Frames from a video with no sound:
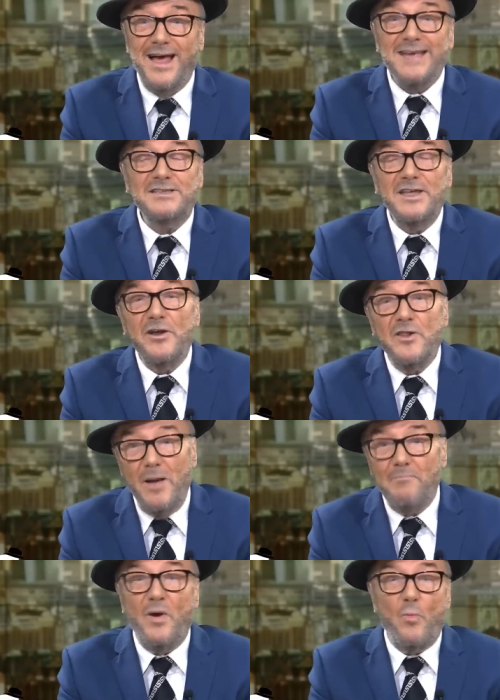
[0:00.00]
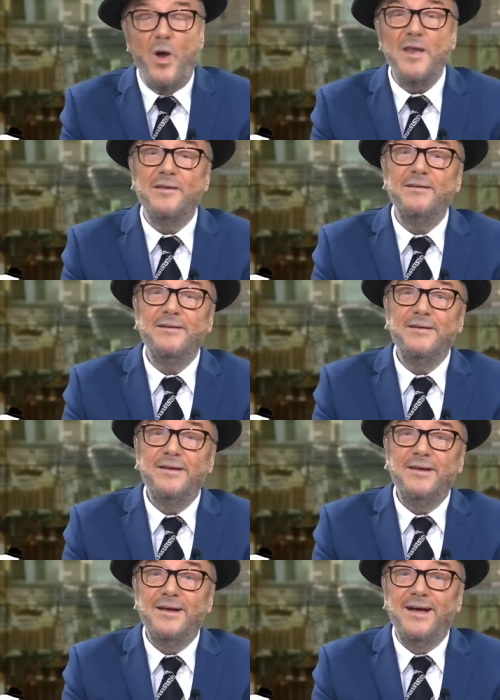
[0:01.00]
as their number one,
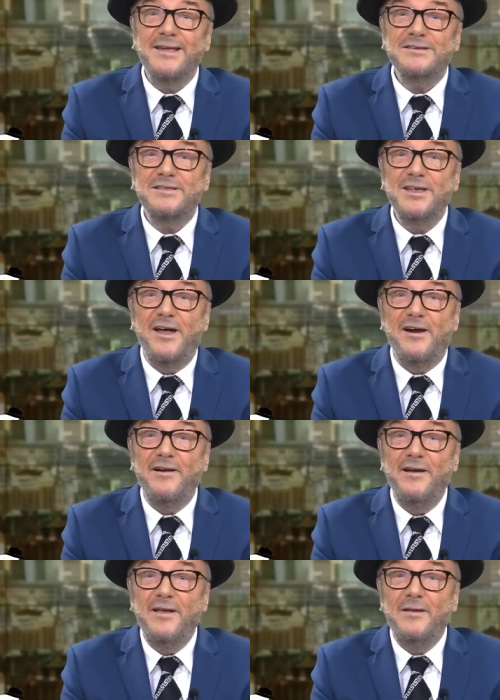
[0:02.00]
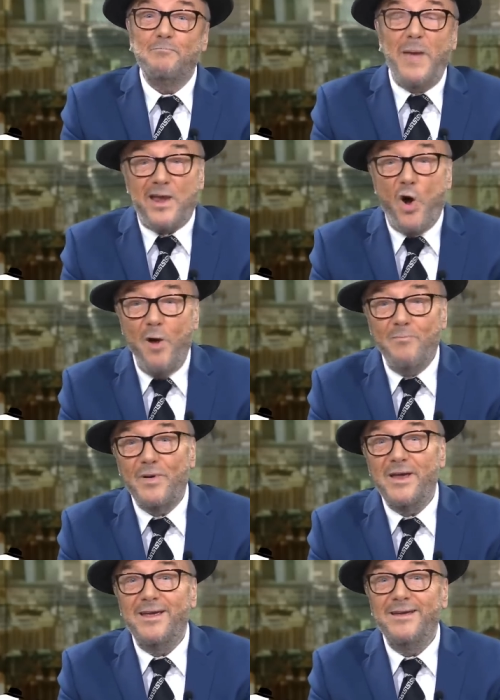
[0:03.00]
as their big
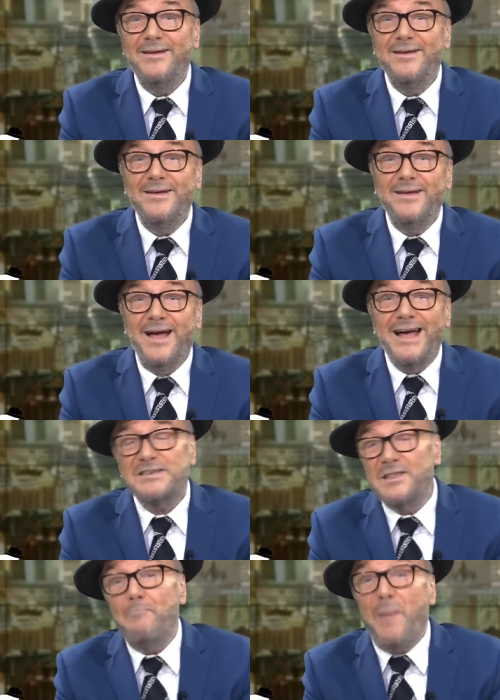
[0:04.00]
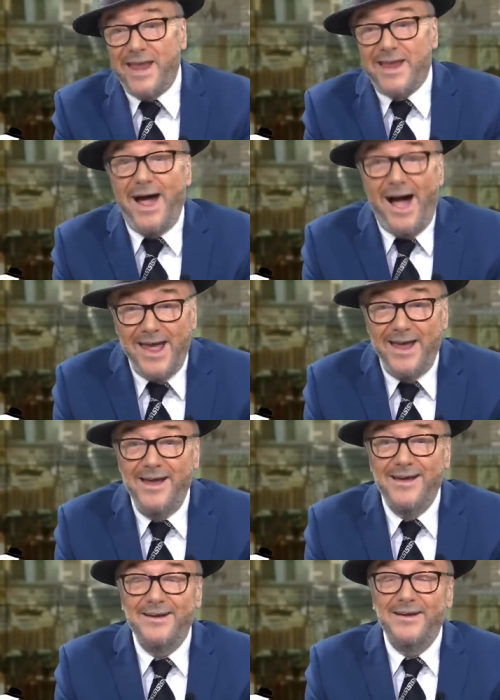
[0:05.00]
hombre, as the big guy,